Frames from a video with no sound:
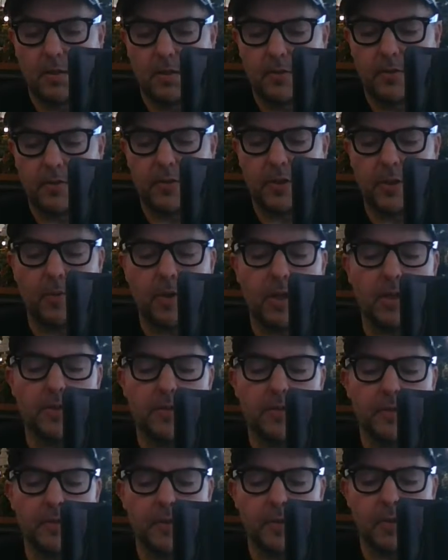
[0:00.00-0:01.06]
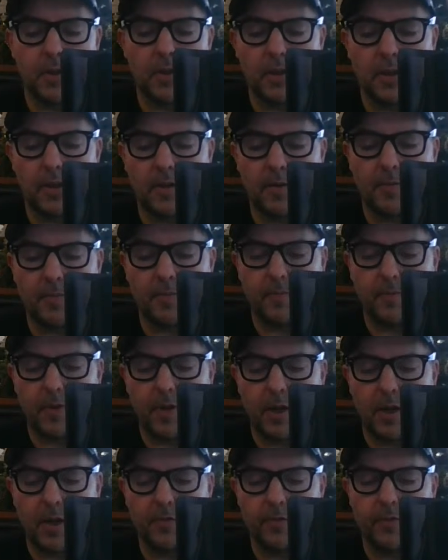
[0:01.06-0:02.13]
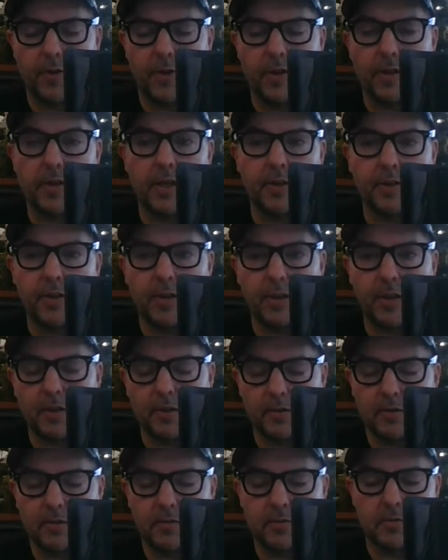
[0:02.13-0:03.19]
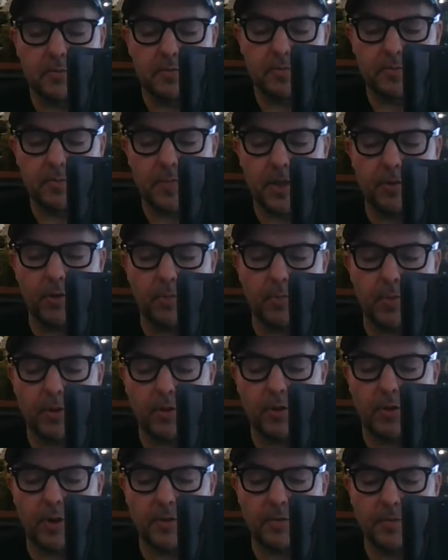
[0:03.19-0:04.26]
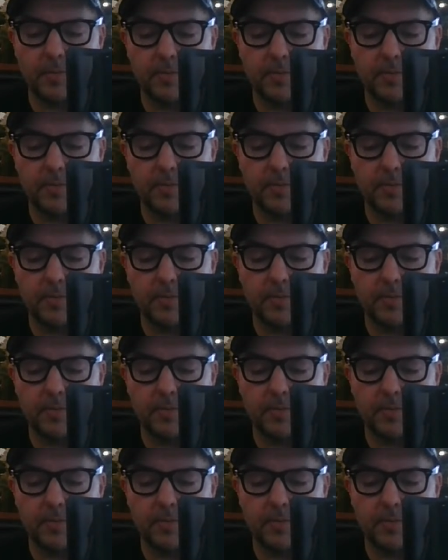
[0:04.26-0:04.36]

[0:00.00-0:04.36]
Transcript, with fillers: Let's see what else um, I've written down here. Bear with me, sorry.